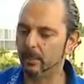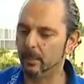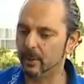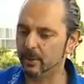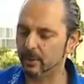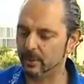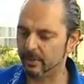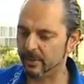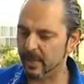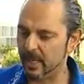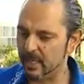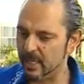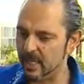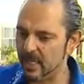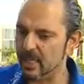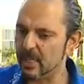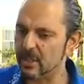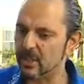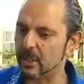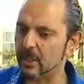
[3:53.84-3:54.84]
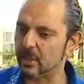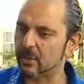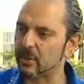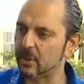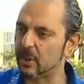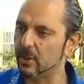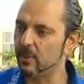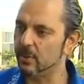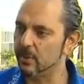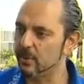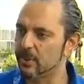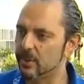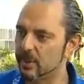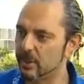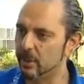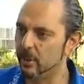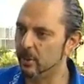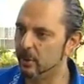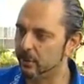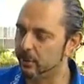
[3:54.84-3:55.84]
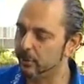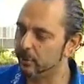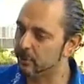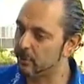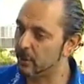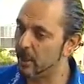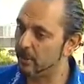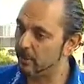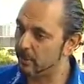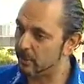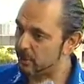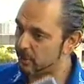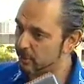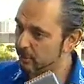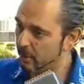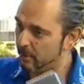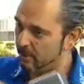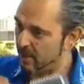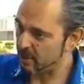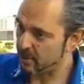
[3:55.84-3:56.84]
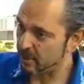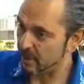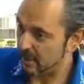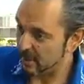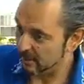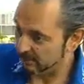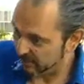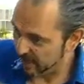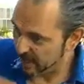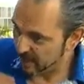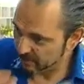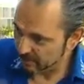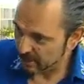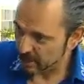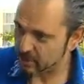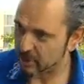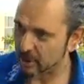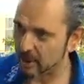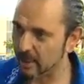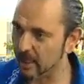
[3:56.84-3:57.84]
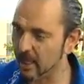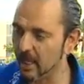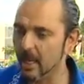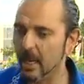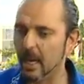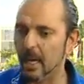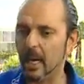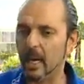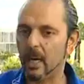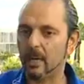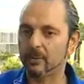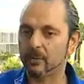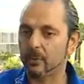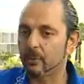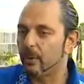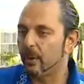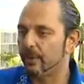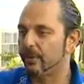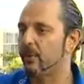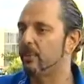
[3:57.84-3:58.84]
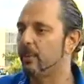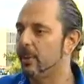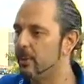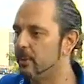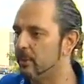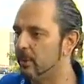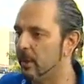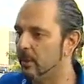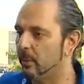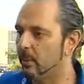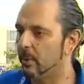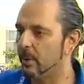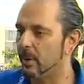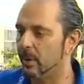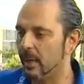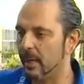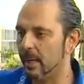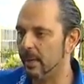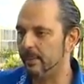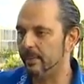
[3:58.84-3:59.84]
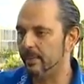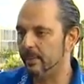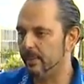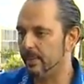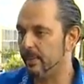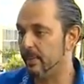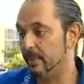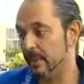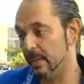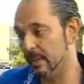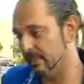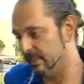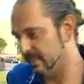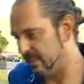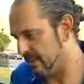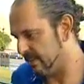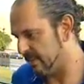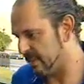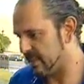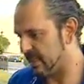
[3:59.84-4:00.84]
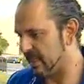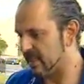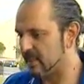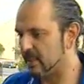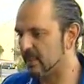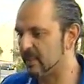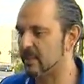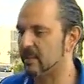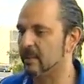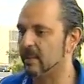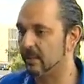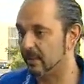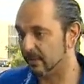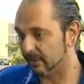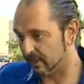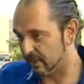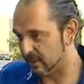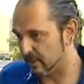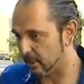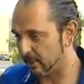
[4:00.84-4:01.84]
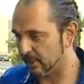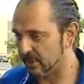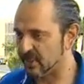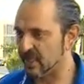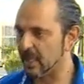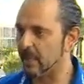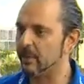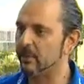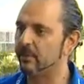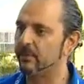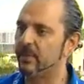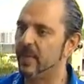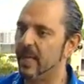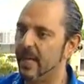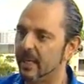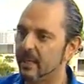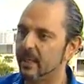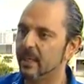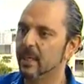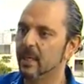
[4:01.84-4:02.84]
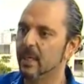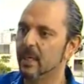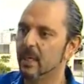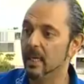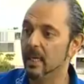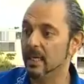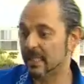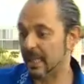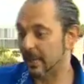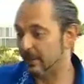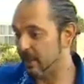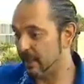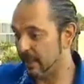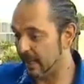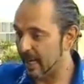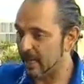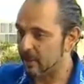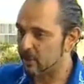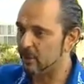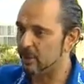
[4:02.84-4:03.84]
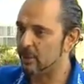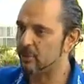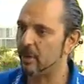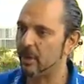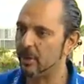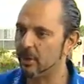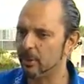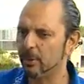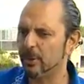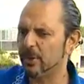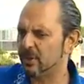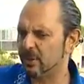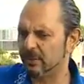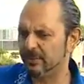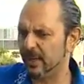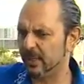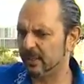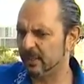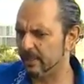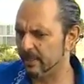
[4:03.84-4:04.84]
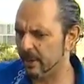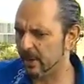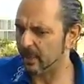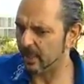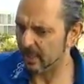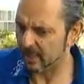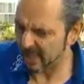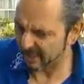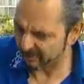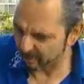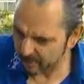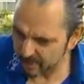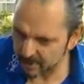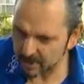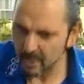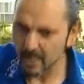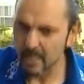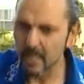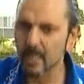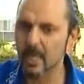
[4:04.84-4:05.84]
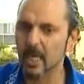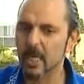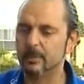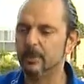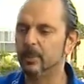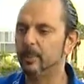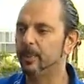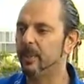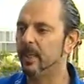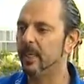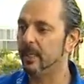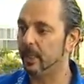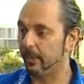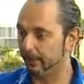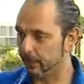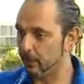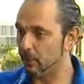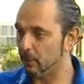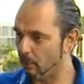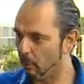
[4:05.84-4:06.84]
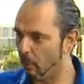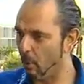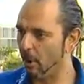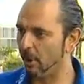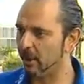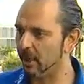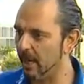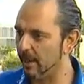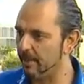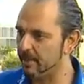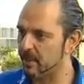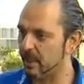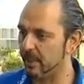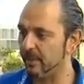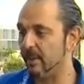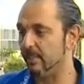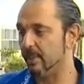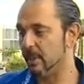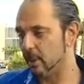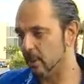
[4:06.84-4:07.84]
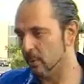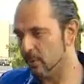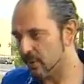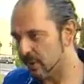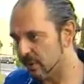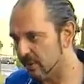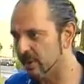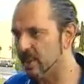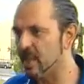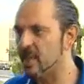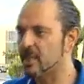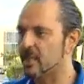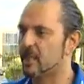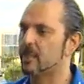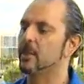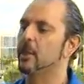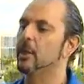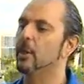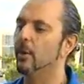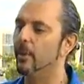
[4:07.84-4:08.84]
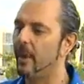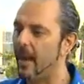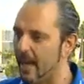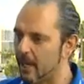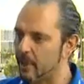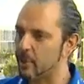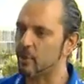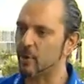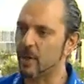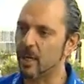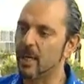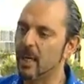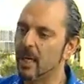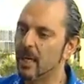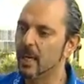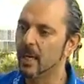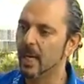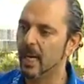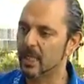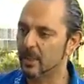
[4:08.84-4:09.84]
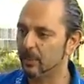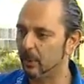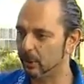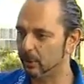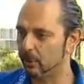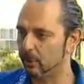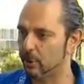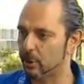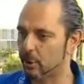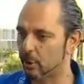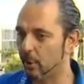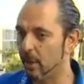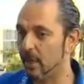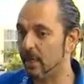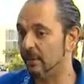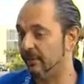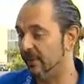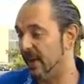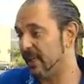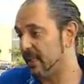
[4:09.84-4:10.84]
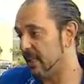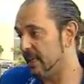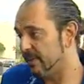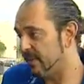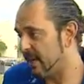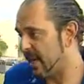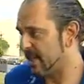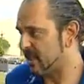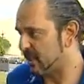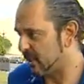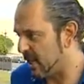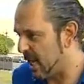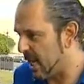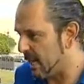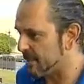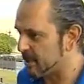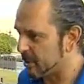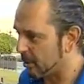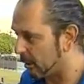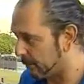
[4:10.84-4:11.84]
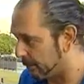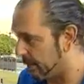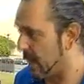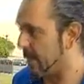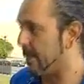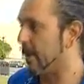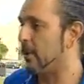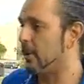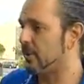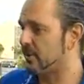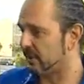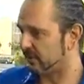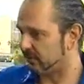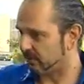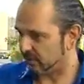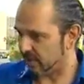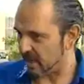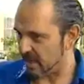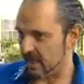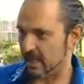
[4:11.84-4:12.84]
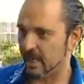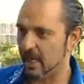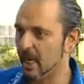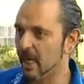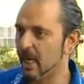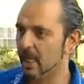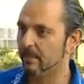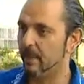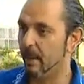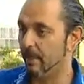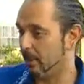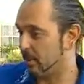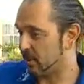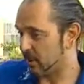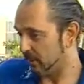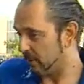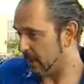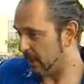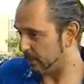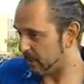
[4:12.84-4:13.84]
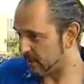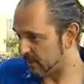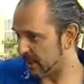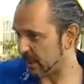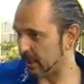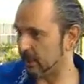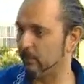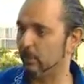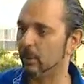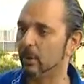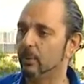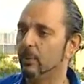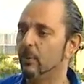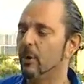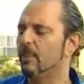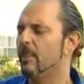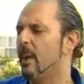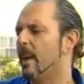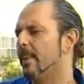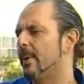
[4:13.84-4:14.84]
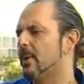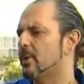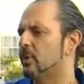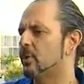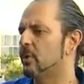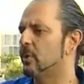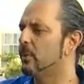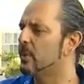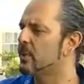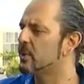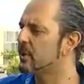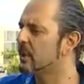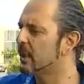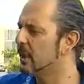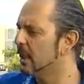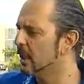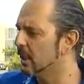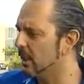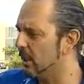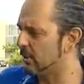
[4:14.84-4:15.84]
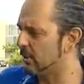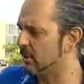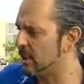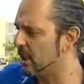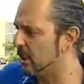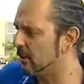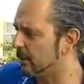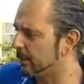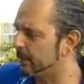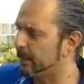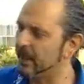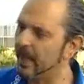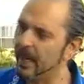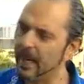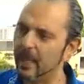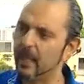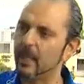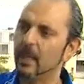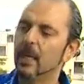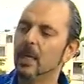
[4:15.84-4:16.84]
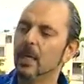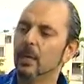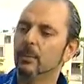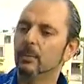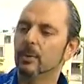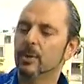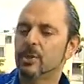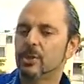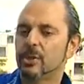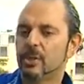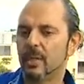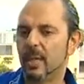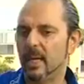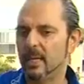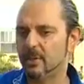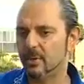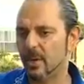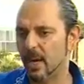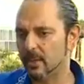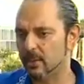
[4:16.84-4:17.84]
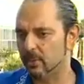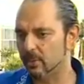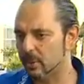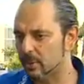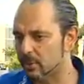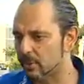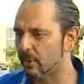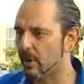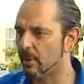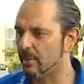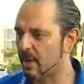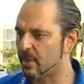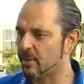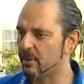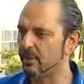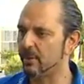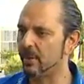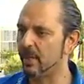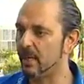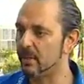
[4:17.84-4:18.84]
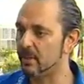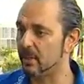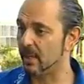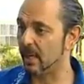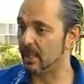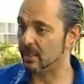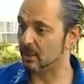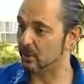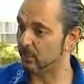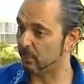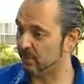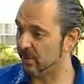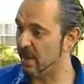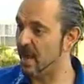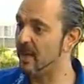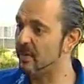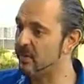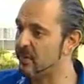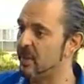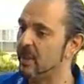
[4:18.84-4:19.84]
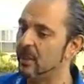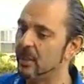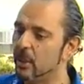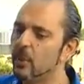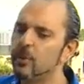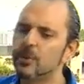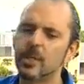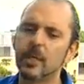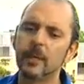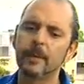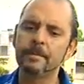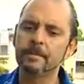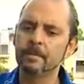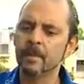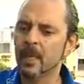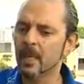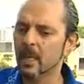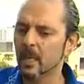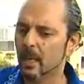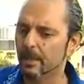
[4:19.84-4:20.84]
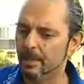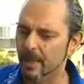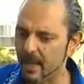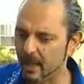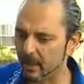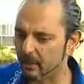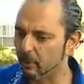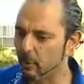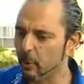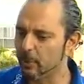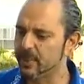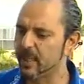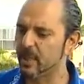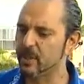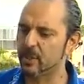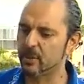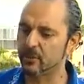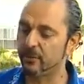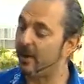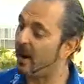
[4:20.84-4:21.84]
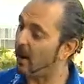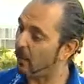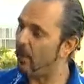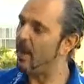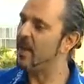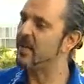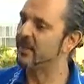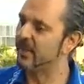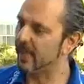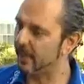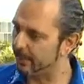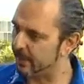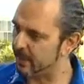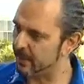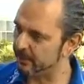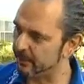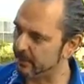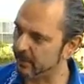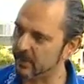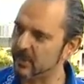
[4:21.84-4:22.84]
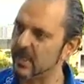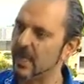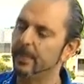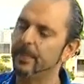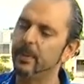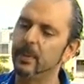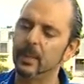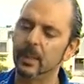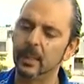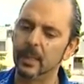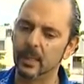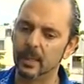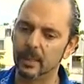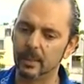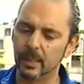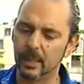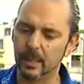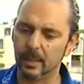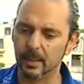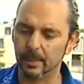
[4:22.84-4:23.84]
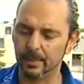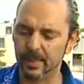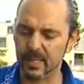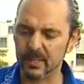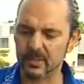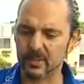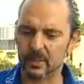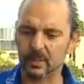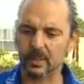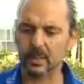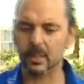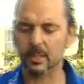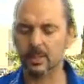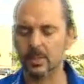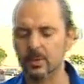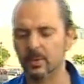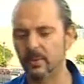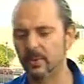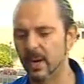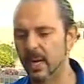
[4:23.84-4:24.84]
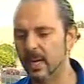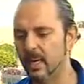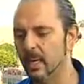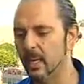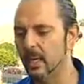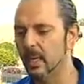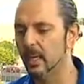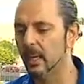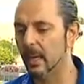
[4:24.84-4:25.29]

What they need is an excuse, to try to destroy Russia, invade Russia through a thermonuclear war, and in the sense, the southern flank is how they're going to actually try to do this. In fact, the American government has been playing computer war games, and they've been using this, entry as a way to destroy it. In fact, it even has a name. It's called Barbarossa III. Barbarossa I was Second World War. Barbarossa II was, secret plan, which they tried to destroy Russia in the 1990s with Yeltsin, using meta groups such as Far West Company, for example, based in Ukraine.